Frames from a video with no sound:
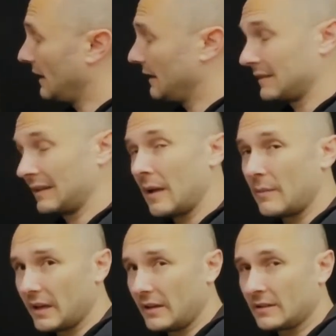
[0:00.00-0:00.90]
It's
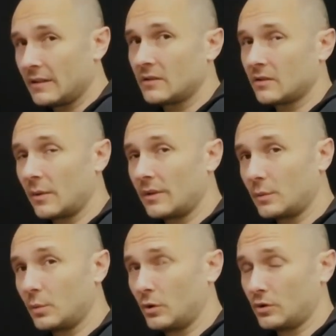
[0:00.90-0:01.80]
laminated, so
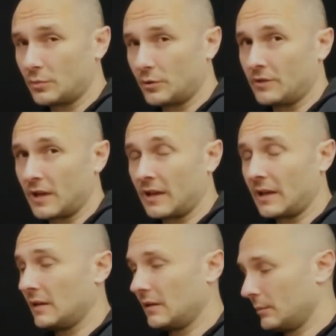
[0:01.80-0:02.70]
it's a waterproof
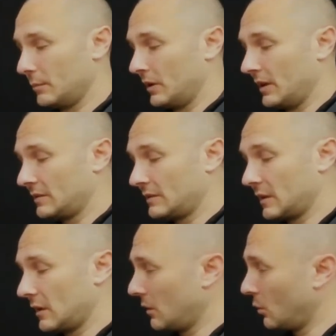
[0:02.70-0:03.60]
jacket, but
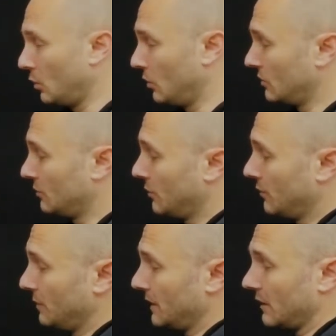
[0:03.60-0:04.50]
it's
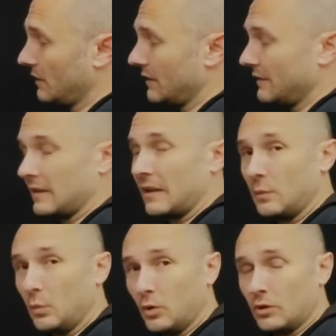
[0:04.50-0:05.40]
waterproof because there's
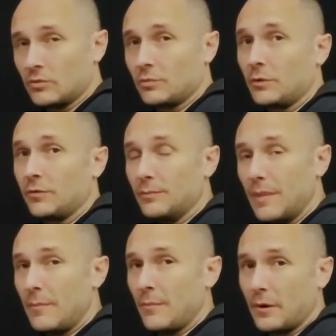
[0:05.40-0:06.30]
a waterproof
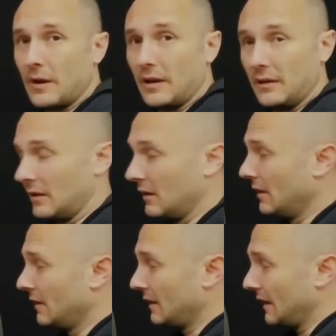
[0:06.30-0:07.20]
membrane
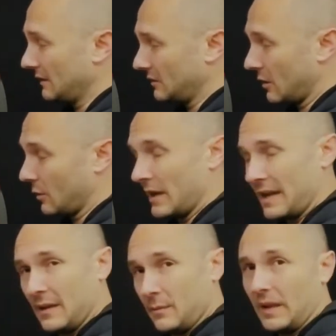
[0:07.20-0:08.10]
that is sewn
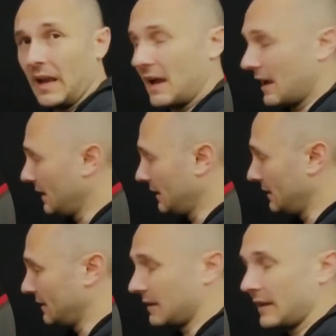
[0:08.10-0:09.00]
in behind
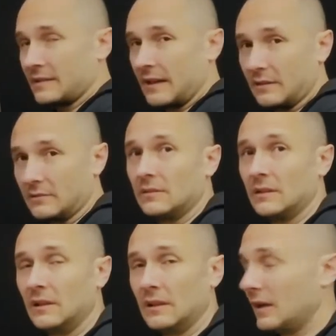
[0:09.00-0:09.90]
this textile.
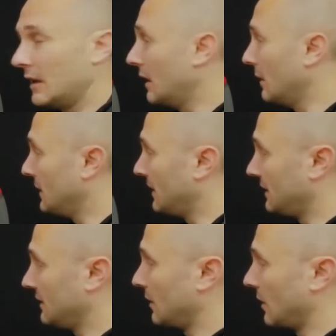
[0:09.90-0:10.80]

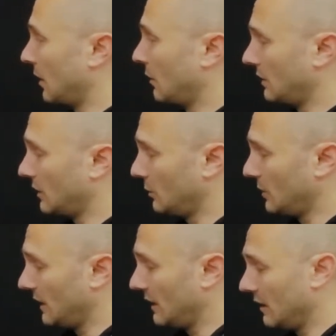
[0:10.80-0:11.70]
This is only going
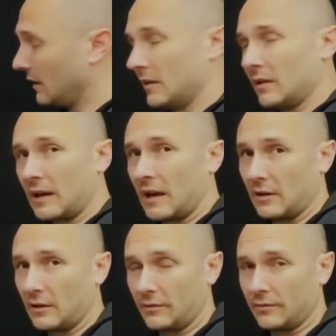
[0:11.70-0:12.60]
to be
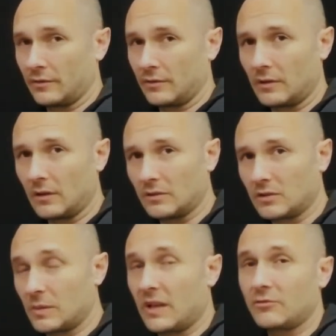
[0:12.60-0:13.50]
kind of
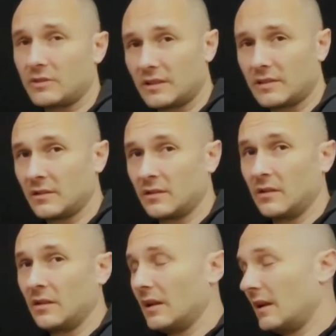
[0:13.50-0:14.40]
splash
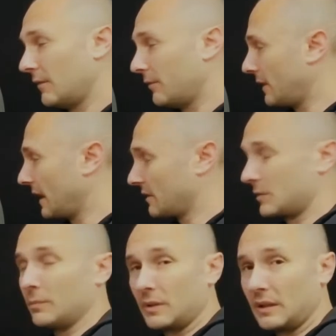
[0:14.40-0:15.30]
resistant. If it gets
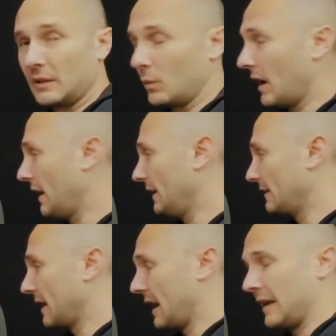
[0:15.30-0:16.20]
completely wet,
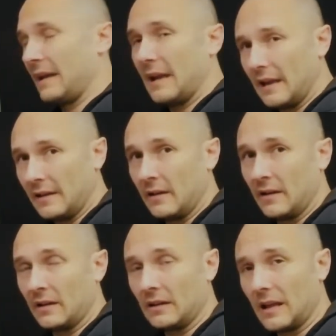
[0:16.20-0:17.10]
it's that
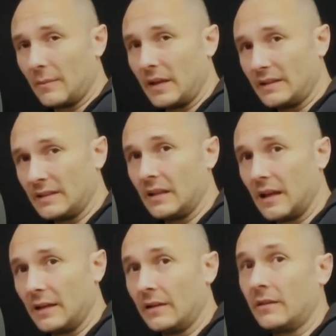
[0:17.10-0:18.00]
inner laminated
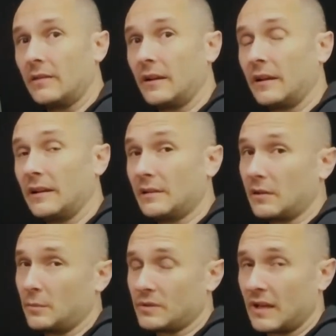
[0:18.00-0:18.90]
layer that is
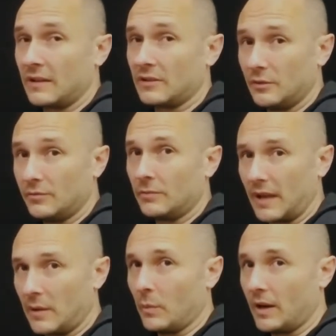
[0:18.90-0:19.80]
going to protect you from
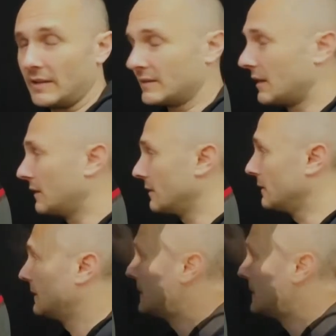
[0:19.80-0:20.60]
getting wet inside.